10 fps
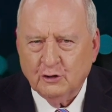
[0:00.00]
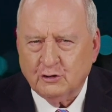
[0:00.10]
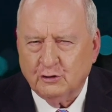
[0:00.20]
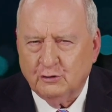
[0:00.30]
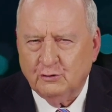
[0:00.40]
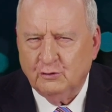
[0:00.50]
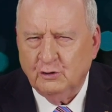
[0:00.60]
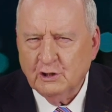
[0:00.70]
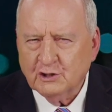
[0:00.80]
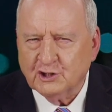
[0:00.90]

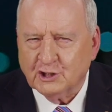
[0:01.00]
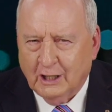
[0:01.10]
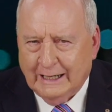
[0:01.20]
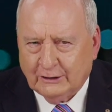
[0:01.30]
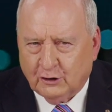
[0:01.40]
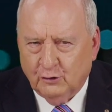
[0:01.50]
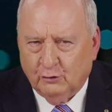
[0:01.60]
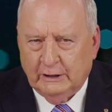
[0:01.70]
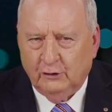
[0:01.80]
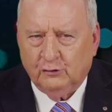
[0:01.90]
two slight
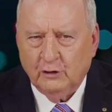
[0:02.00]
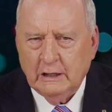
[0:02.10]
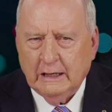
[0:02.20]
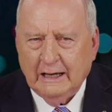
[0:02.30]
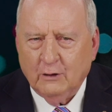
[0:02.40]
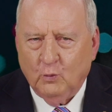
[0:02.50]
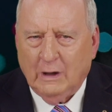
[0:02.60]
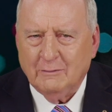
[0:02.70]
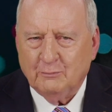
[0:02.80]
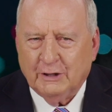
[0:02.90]
coolings, and
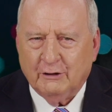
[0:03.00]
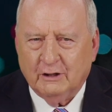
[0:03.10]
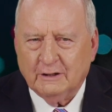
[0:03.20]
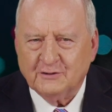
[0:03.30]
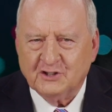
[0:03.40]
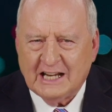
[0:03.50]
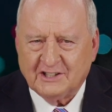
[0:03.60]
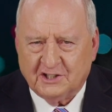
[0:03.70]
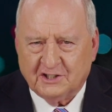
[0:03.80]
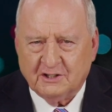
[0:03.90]
one period of
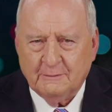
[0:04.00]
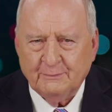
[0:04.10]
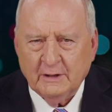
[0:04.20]
stasis.